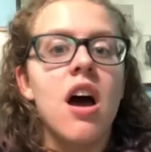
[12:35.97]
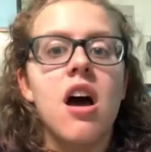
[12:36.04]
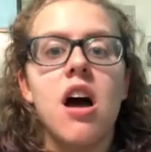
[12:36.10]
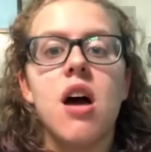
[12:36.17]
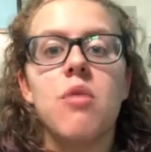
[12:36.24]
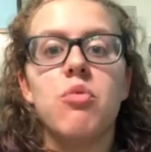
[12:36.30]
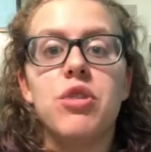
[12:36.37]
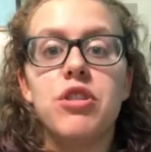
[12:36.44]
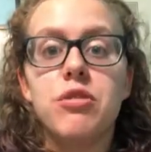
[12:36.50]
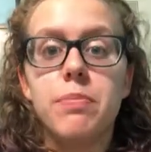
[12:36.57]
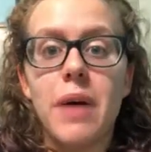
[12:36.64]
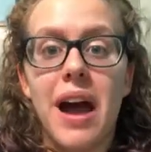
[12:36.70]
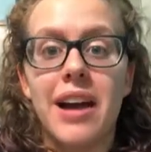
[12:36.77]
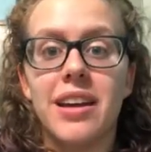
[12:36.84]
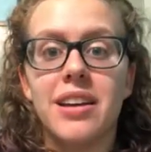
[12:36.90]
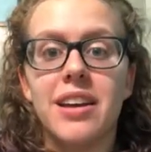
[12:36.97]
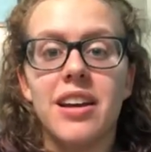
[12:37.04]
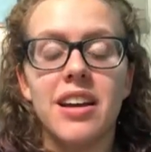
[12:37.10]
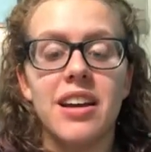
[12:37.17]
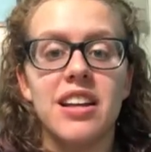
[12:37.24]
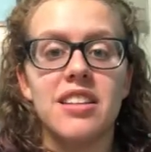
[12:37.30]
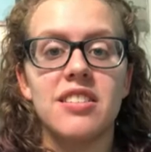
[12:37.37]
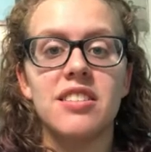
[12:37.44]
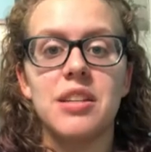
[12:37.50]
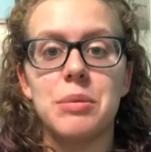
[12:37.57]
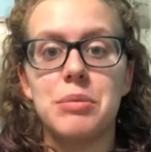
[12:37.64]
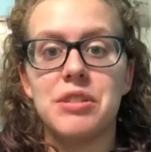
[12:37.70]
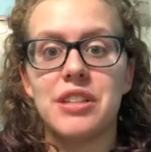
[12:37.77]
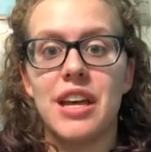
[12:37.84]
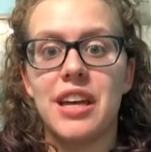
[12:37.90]
When you're packing it, it
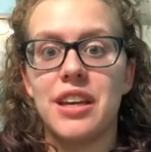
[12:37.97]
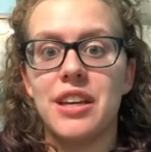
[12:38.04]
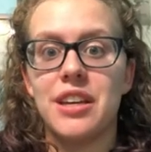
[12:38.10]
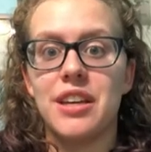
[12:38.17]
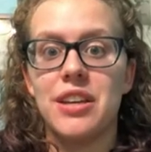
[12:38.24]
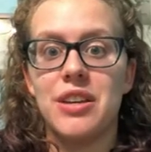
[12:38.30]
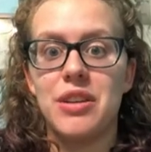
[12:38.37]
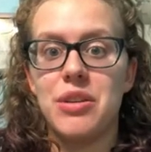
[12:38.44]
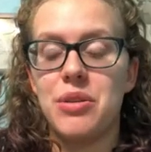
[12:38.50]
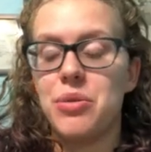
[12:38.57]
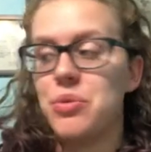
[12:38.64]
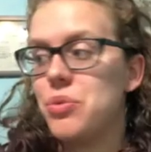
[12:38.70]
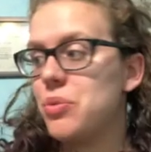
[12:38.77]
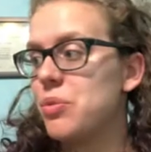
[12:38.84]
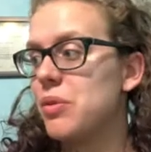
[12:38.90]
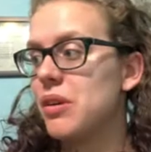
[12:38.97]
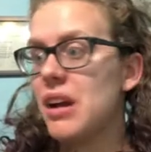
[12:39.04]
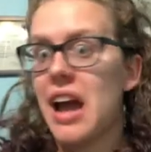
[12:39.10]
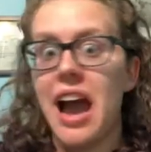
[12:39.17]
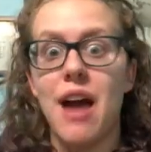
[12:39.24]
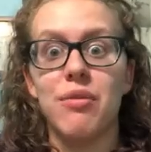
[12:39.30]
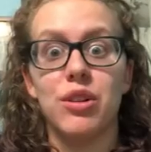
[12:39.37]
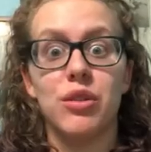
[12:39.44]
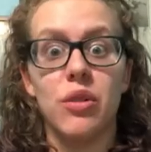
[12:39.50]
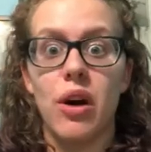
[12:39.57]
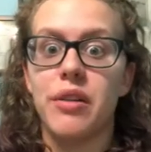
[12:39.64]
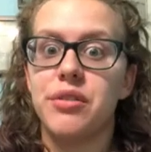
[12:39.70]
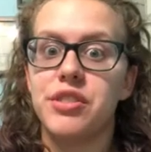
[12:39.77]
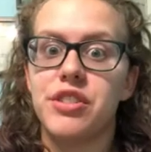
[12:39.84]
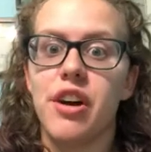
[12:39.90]
seems like you have a lot
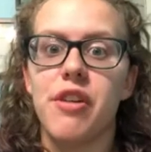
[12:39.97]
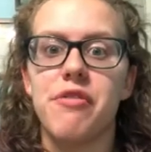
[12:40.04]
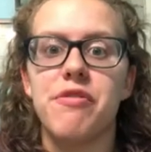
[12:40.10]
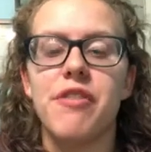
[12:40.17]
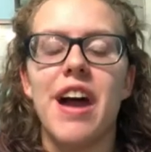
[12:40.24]
of stuff.